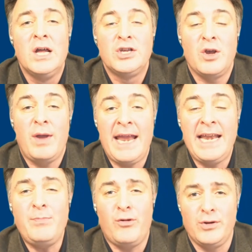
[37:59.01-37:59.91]
So
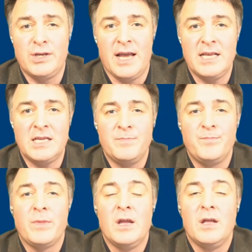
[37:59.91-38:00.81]
any process
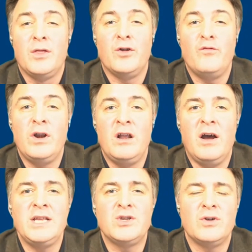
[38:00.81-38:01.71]
that
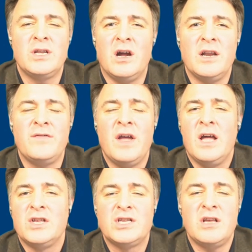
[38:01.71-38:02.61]
relies on kind of
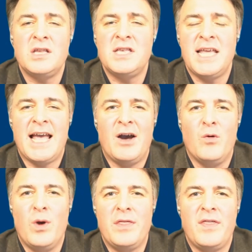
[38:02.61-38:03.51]
sussing out whether